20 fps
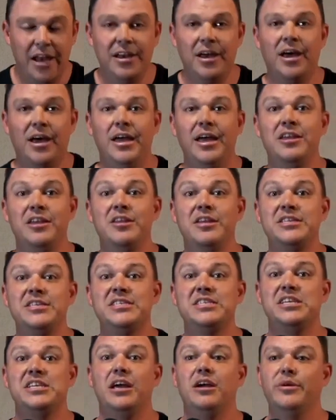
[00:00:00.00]
in this
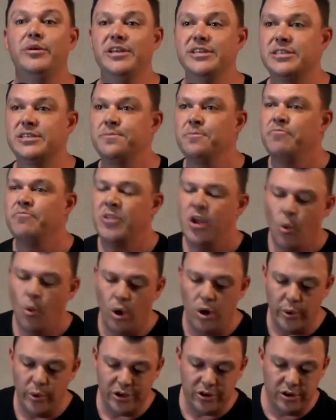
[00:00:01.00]
series,
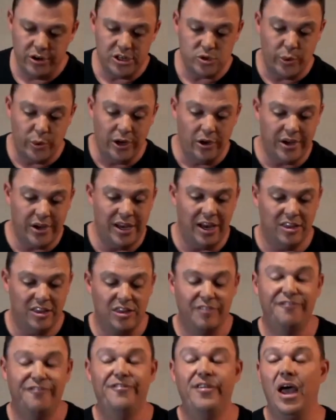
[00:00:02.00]
what we're doing is we're looking
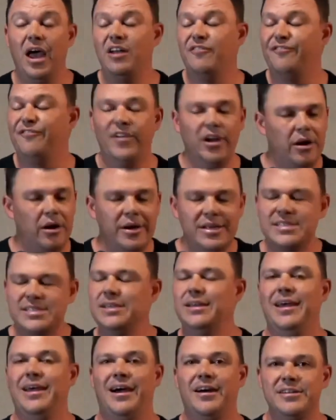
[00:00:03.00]
at various
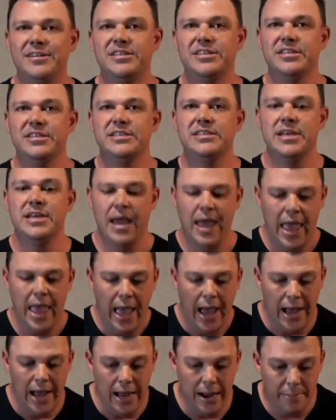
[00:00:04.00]
encounters
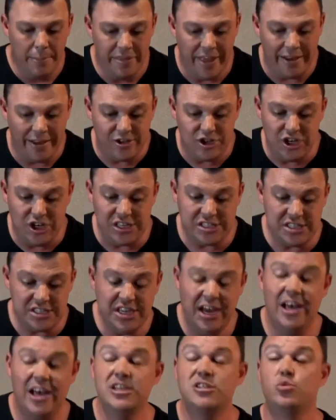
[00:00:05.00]
that Jesus
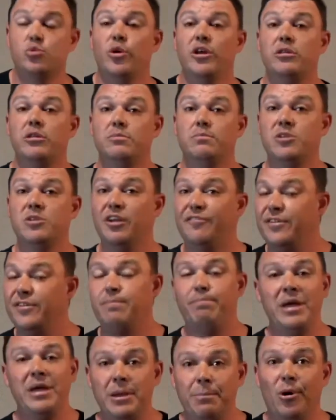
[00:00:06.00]
has with different
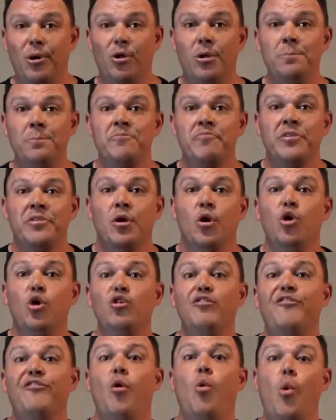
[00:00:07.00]
people who,
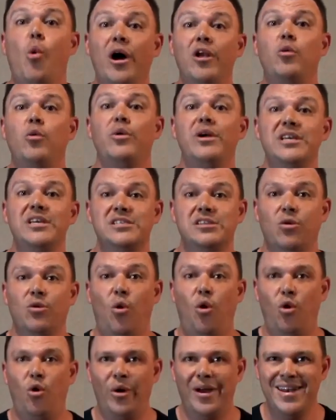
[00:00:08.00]
for one reason
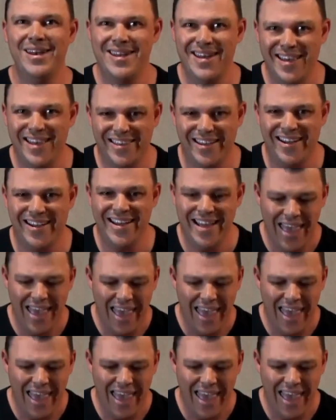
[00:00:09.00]
or another,